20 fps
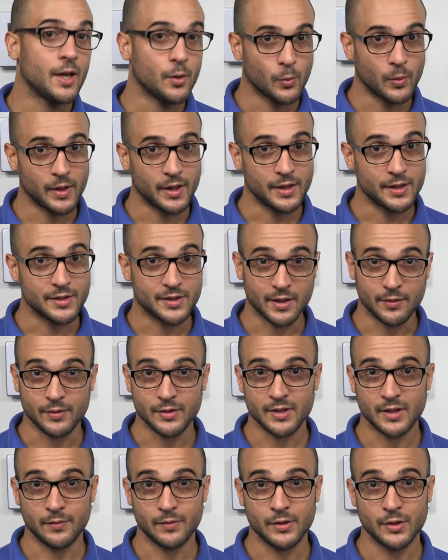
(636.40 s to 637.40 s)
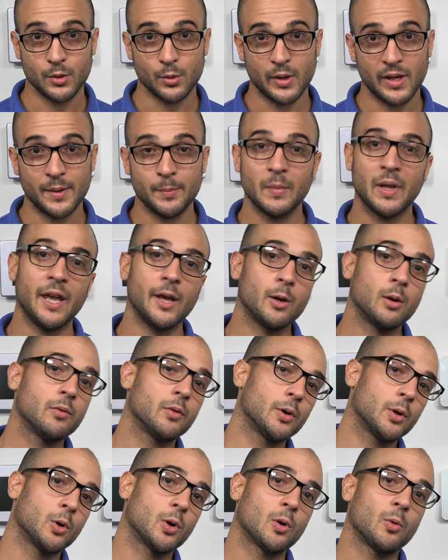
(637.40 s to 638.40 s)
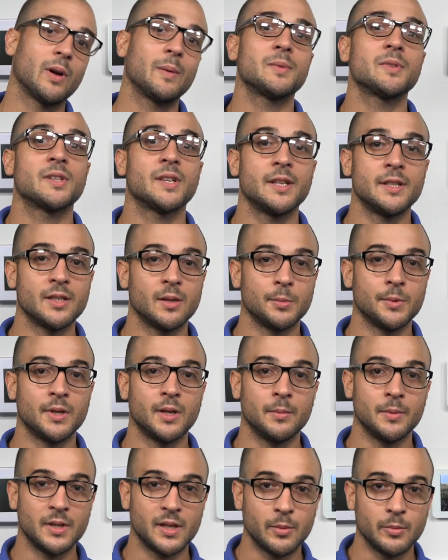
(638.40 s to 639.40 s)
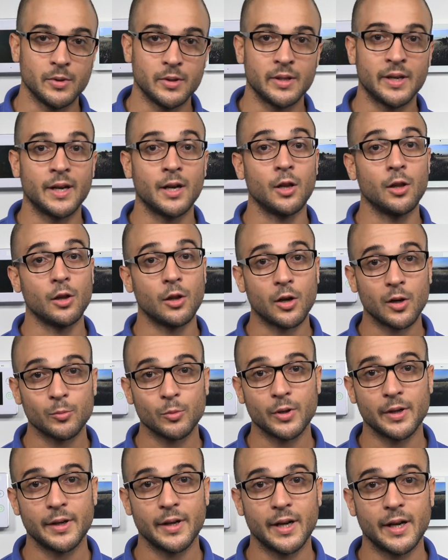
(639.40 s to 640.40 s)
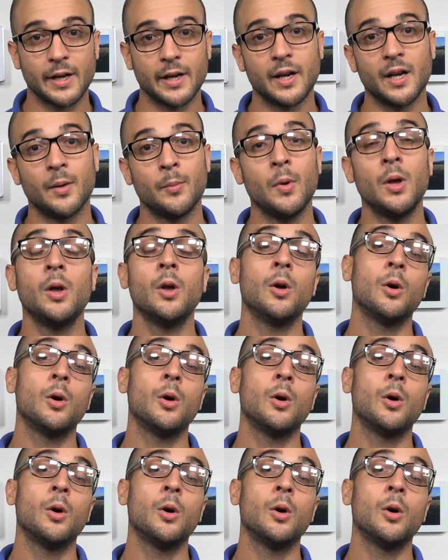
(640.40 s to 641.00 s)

888-818-7728. Head over to our website, www.alarmgrid.com,